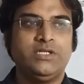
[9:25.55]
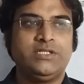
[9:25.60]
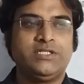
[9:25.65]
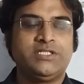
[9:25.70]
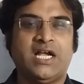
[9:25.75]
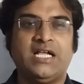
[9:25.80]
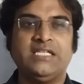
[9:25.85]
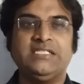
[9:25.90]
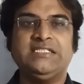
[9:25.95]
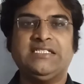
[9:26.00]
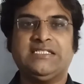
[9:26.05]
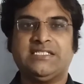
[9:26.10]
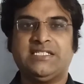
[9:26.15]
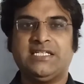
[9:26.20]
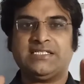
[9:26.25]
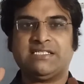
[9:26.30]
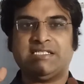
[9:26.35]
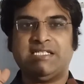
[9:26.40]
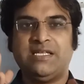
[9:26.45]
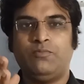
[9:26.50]
transistor
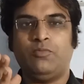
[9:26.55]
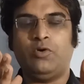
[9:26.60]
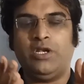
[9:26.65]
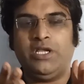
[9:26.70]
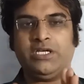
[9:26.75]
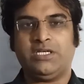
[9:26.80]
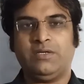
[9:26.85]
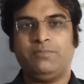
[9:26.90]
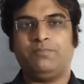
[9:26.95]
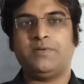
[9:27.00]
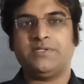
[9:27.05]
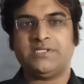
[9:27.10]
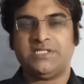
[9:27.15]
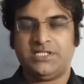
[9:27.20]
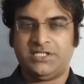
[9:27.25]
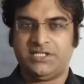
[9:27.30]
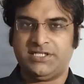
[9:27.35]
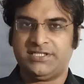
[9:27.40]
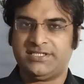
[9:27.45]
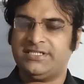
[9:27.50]
symbolic
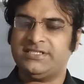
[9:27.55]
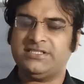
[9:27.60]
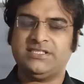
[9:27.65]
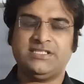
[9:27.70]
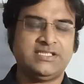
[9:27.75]
representations.